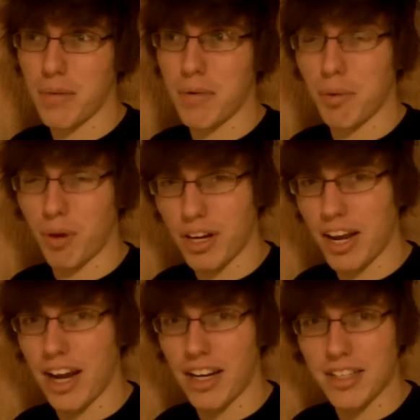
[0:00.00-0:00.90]
be pretty
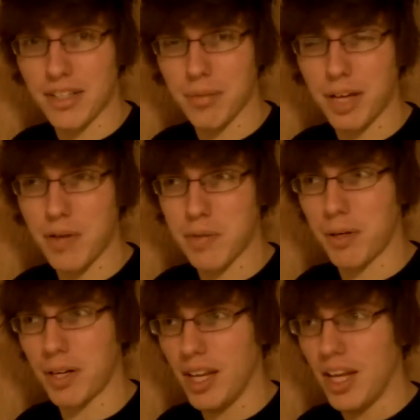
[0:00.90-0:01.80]
handy sometimes,
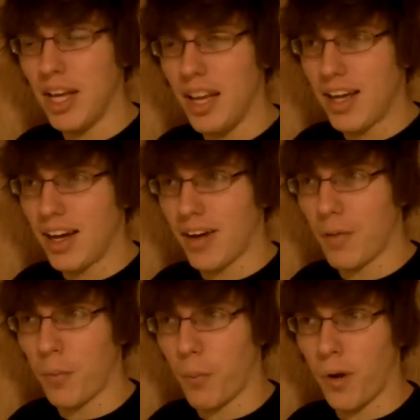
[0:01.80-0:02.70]
but
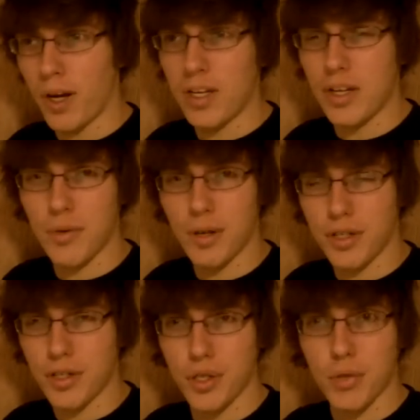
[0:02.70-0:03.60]
when you can
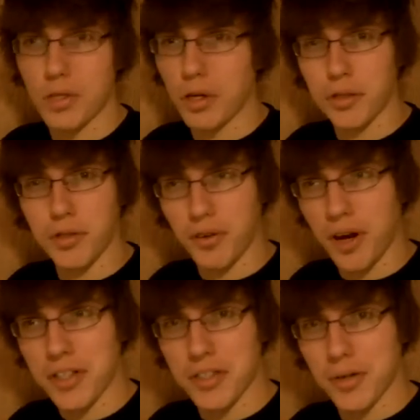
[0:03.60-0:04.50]
just use
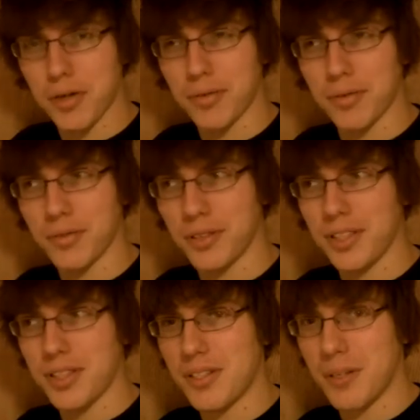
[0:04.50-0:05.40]
Nosferatu, I don't
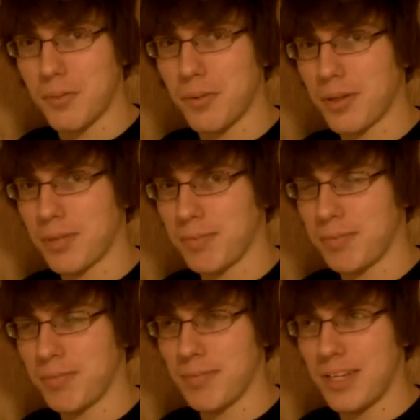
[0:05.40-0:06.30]
really see what the
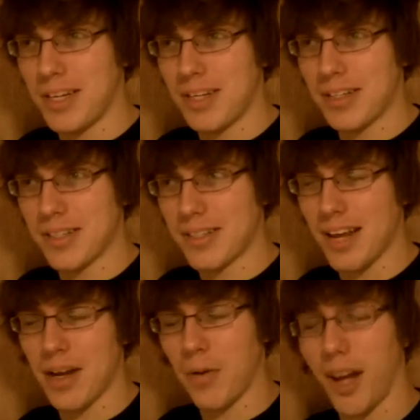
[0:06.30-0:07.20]
need is.
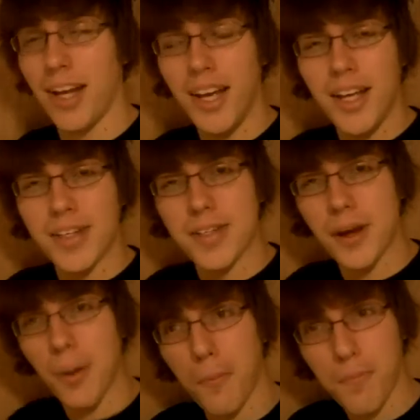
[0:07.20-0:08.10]
Anyway,
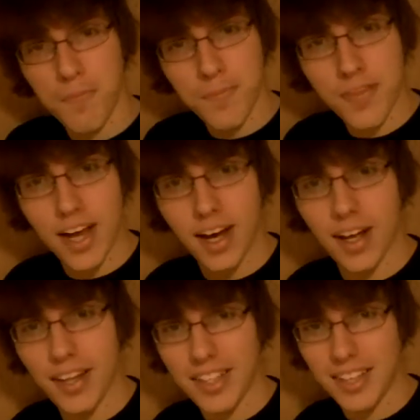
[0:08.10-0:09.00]
so
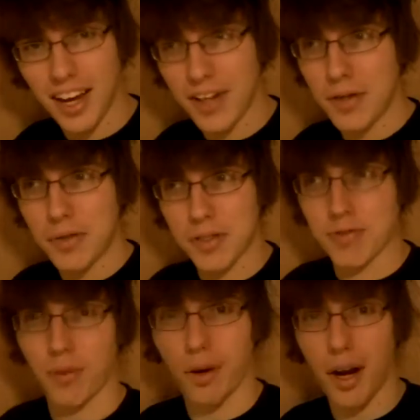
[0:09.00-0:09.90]
that's kind of useless
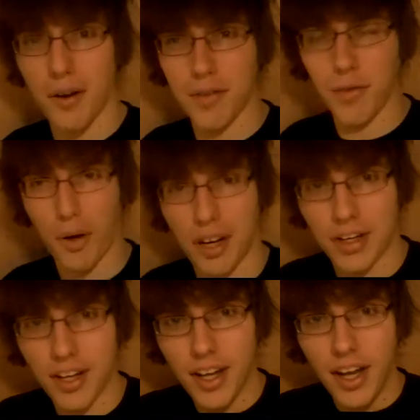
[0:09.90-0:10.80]
for her. I'd avoid
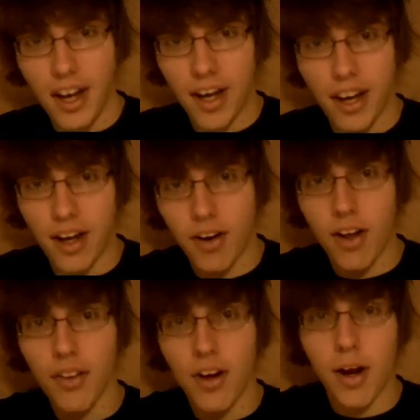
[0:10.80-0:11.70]
it. Her
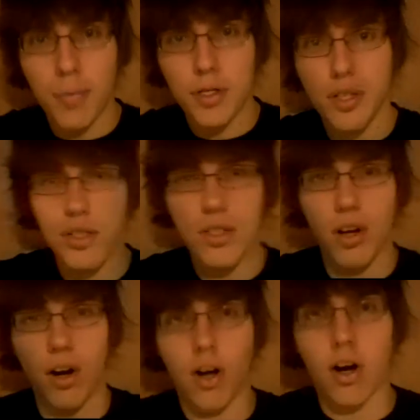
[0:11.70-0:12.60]
other options
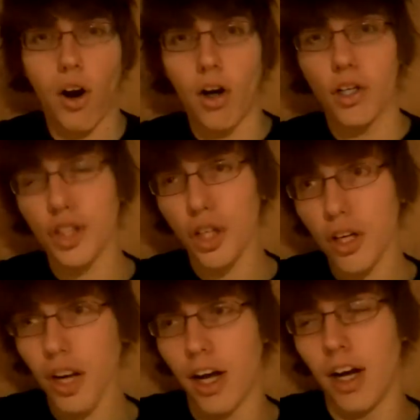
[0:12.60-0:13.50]
are
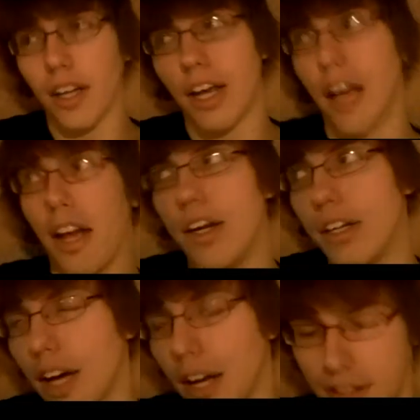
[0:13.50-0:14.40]
Archer, again, god